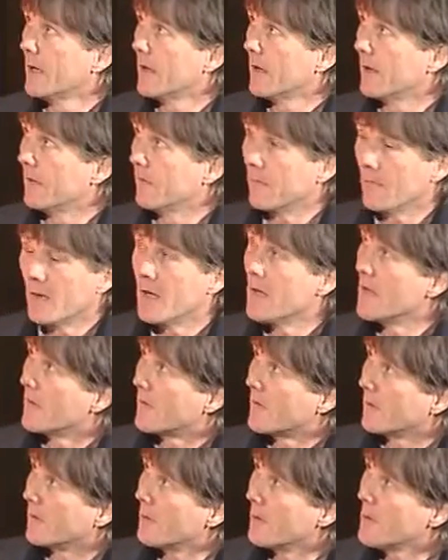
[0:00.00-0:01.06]

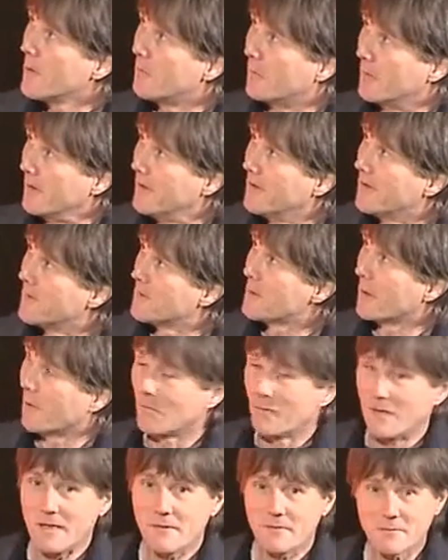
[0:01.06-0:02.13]
The library,
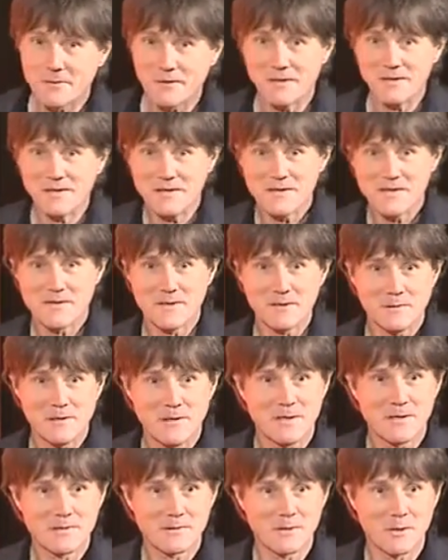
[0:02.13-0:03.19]
top left, still
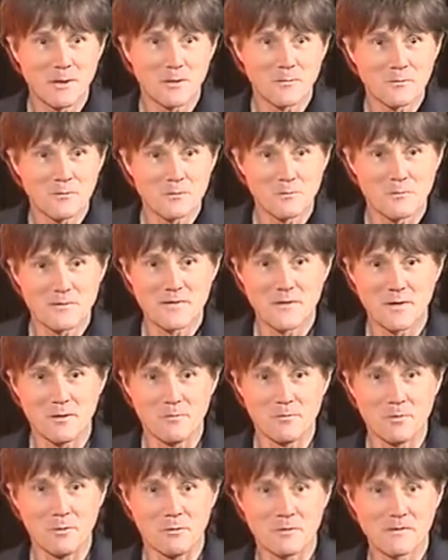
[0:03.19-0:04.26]
had the 100 or so
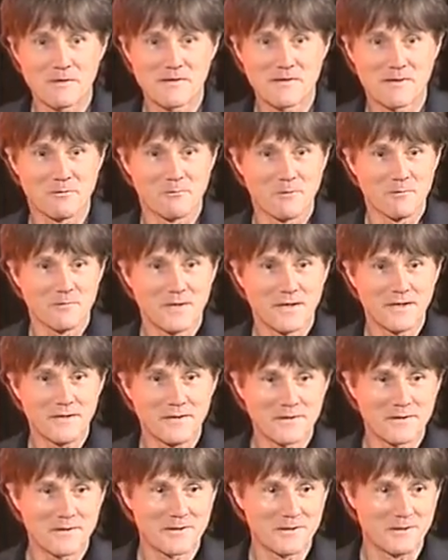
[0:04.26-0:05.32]
books that we
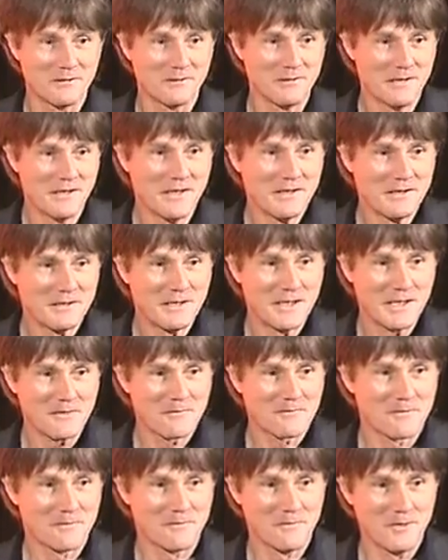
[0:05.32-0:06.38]
managed to get
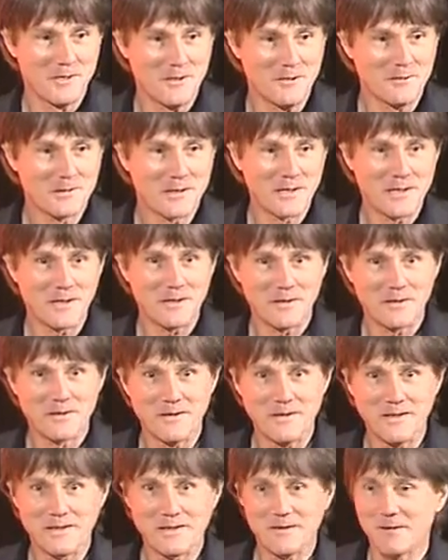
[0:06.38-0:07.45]
from the UK, I
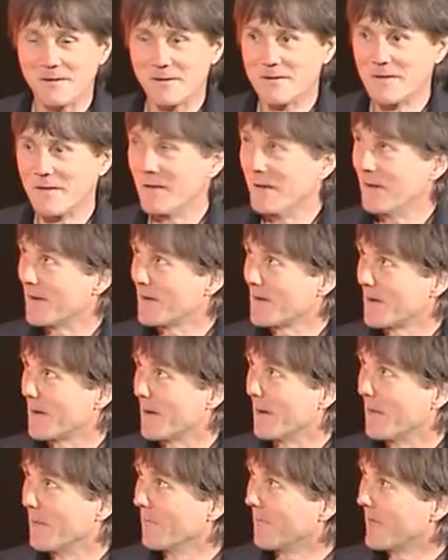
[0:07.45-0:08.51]
think, 30 years
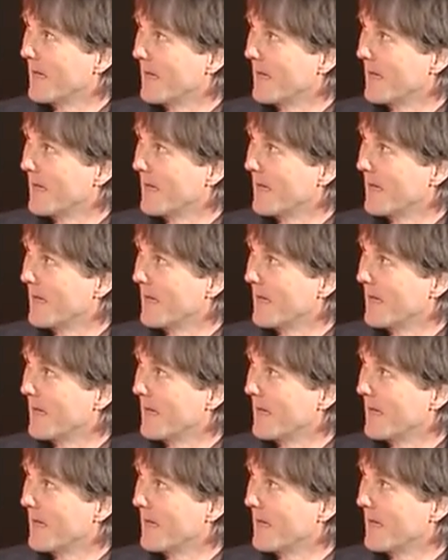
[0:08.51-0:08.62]
ago.